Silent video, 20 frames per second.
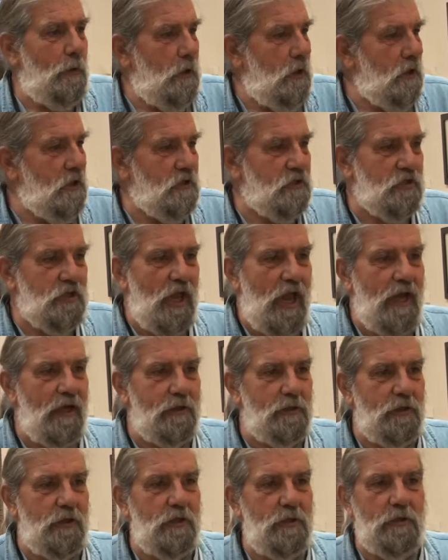
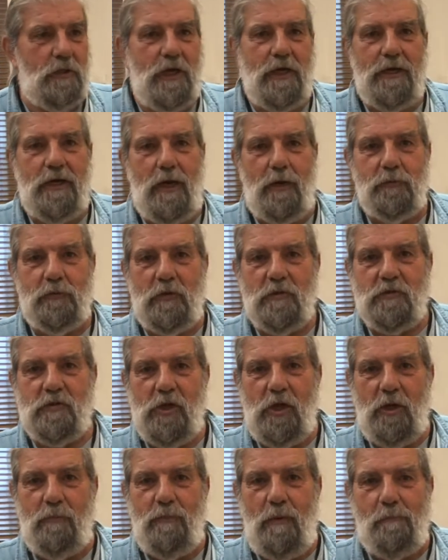exactly laid out the
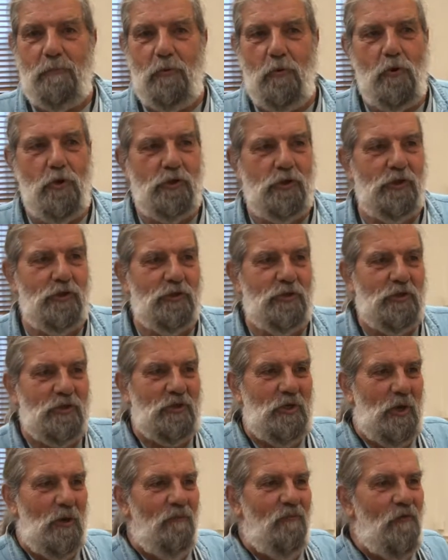same proportions, the
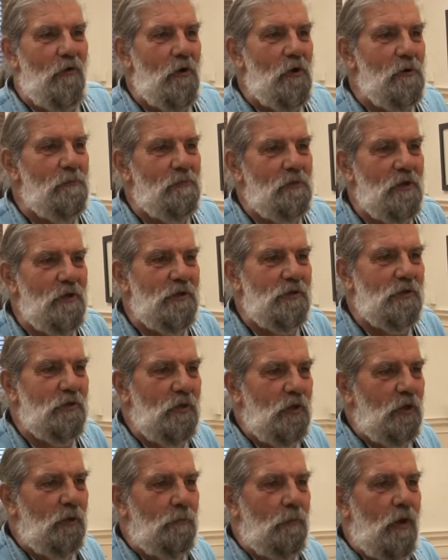same fireplace
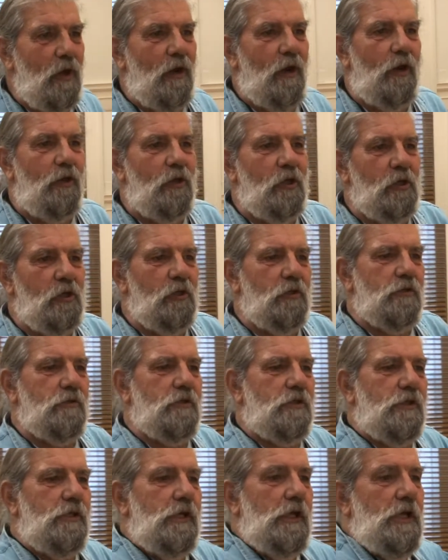thing, but
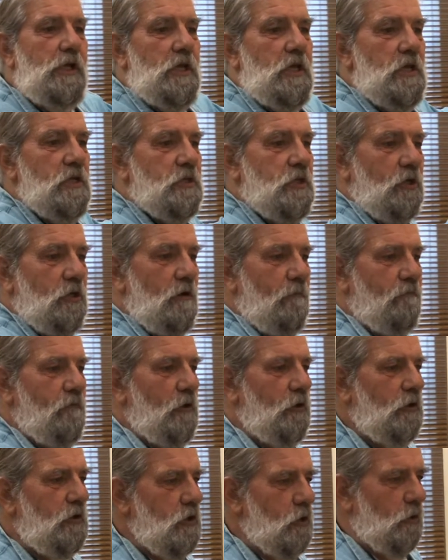theirs is a
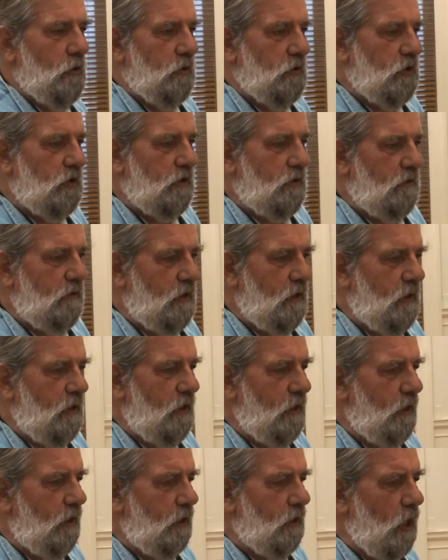different use.
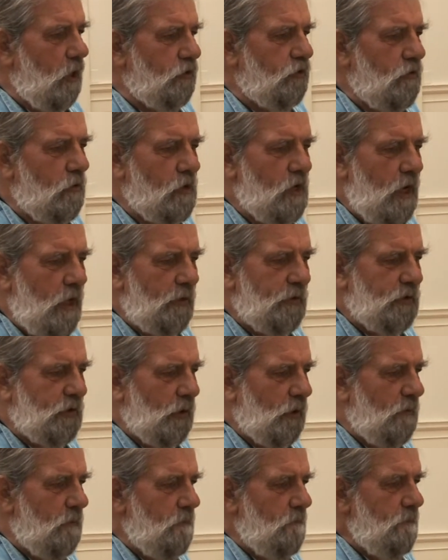The Cultural
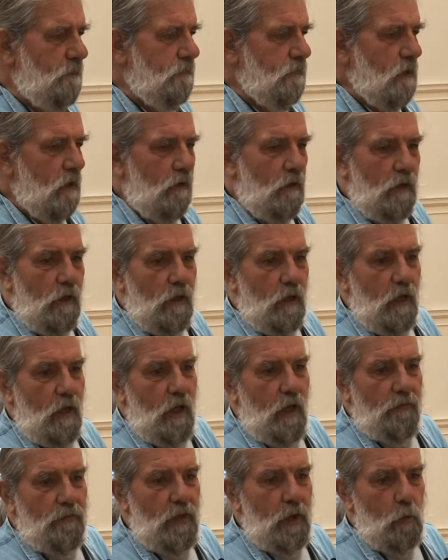Council,
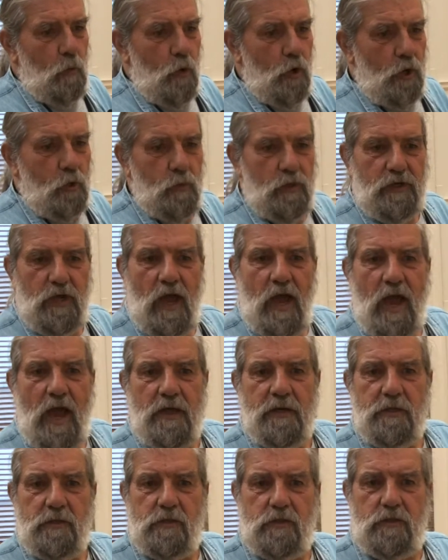they work with
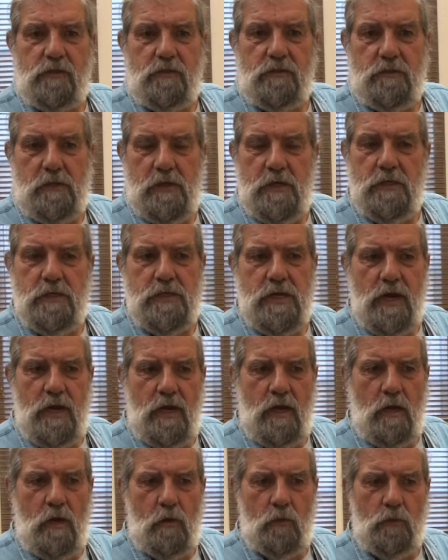artists in
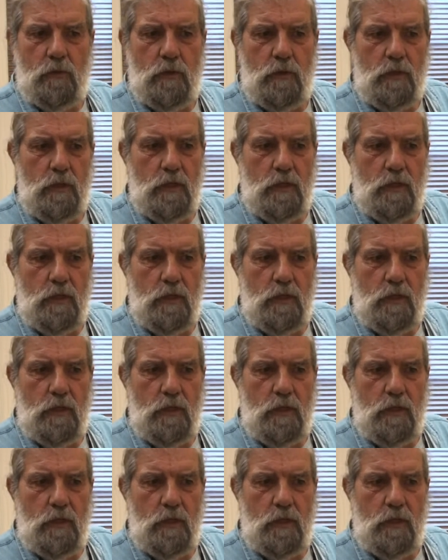town